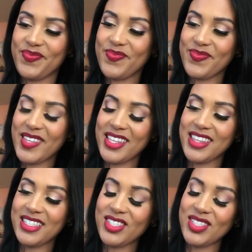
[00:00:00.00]

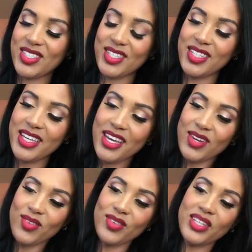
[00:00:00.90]
It's just
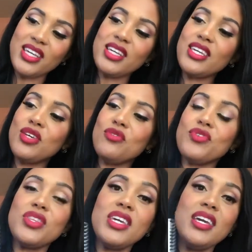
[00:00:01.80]
really cute for
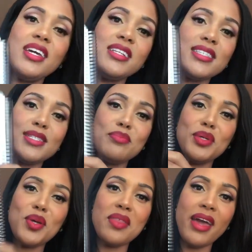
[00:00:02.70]
the kids to
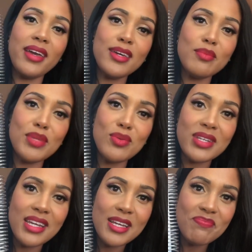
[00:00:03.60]
build that
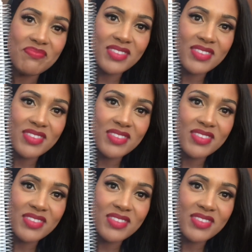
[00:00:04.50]
community.